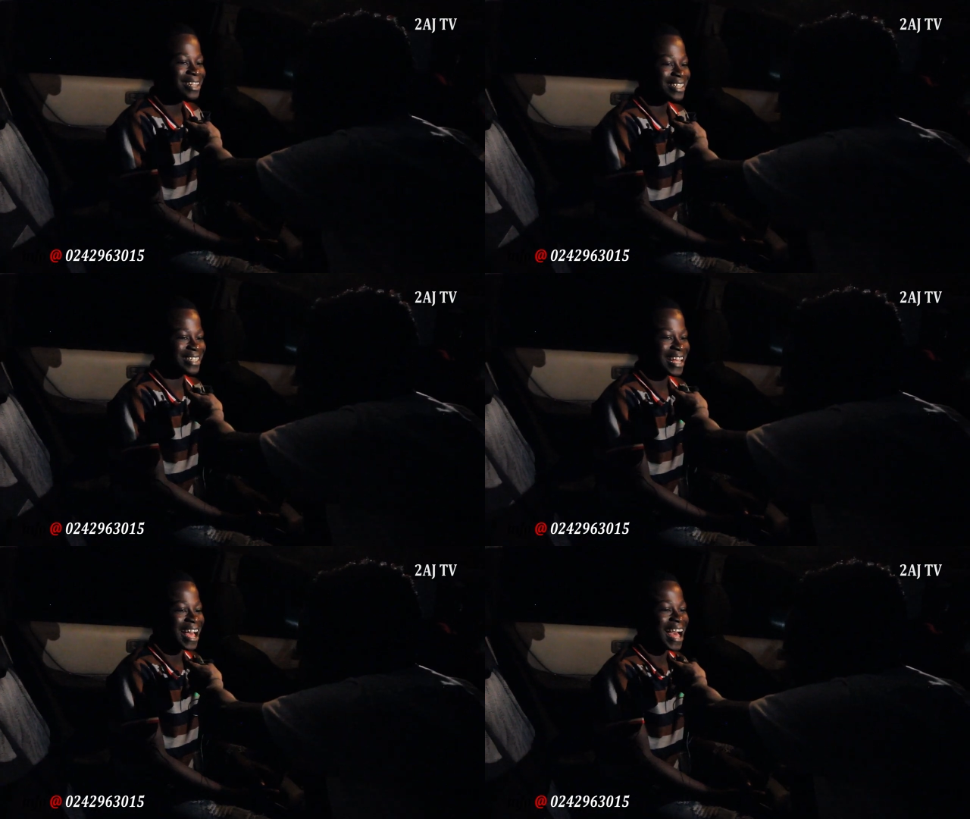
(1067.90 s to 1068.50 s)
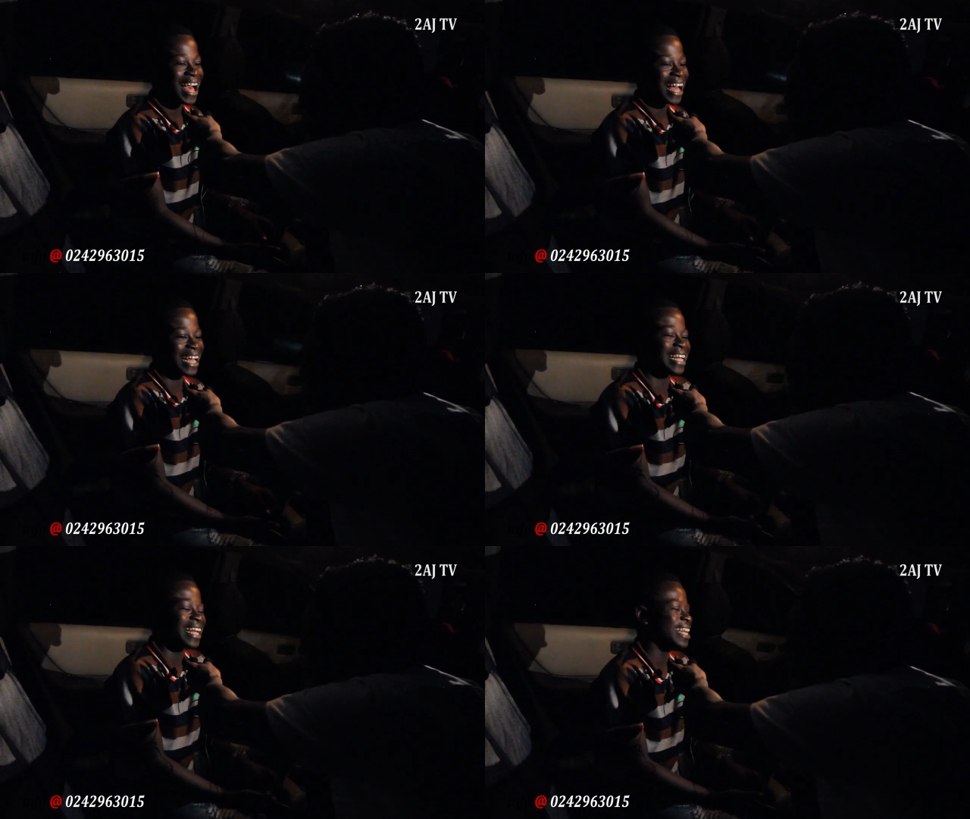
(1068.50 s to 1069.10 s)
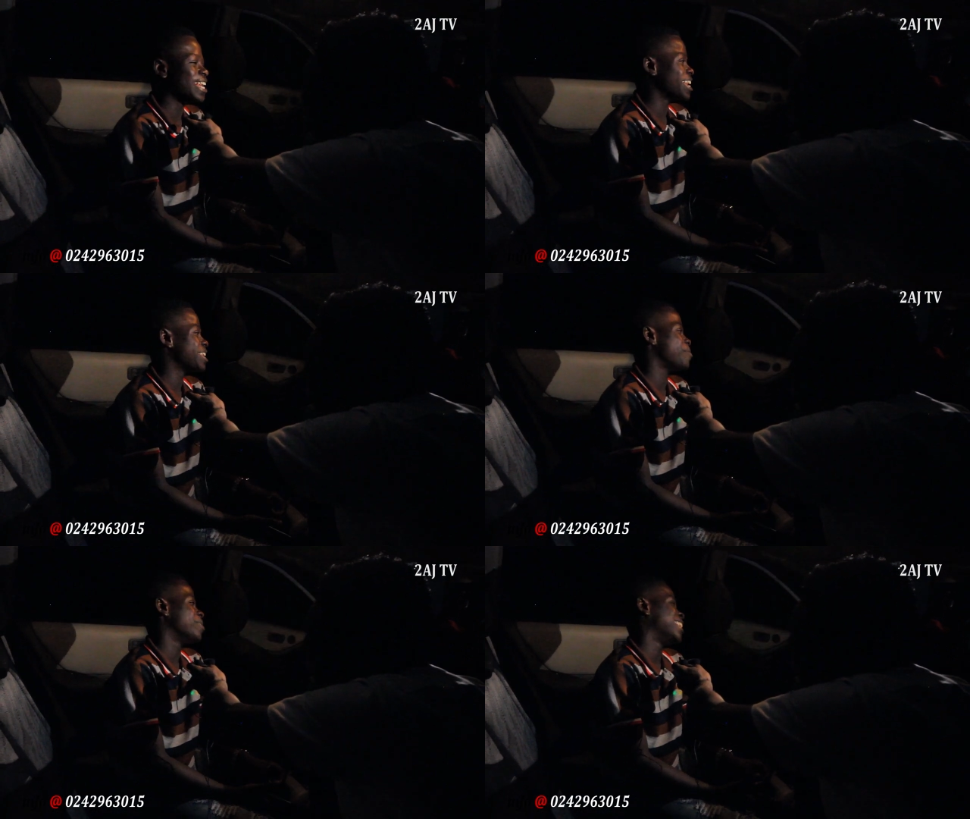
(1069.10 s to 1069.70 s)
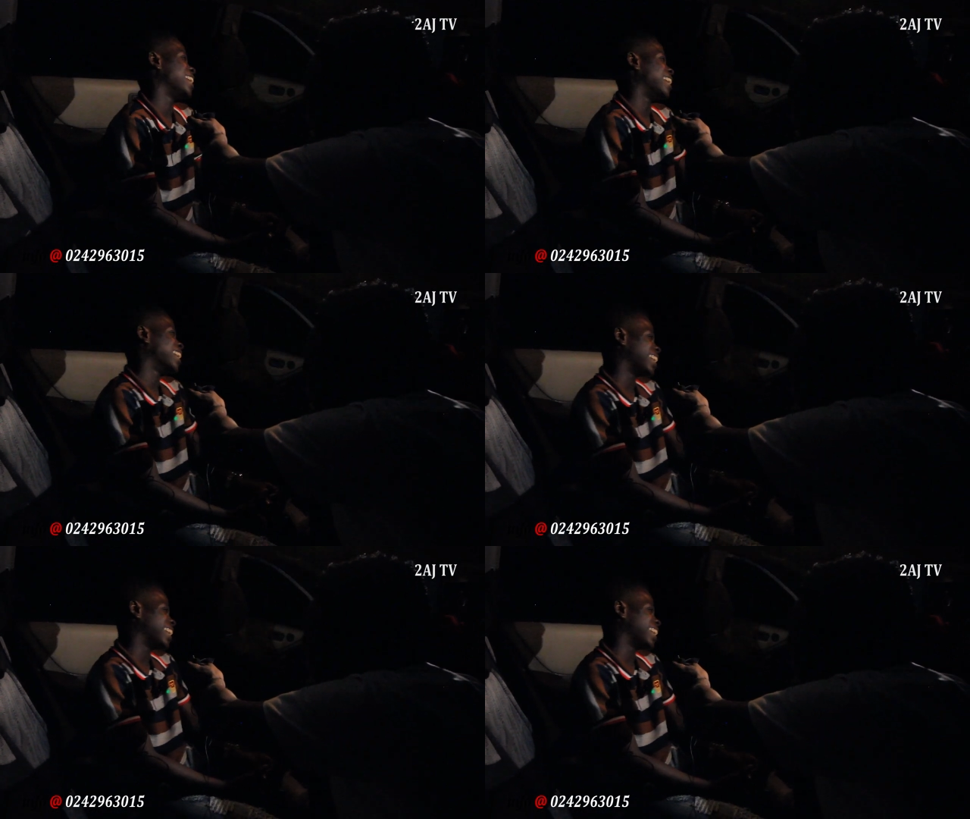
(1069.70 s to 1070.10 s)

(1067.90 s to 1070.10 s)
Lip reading: sa den ya hudi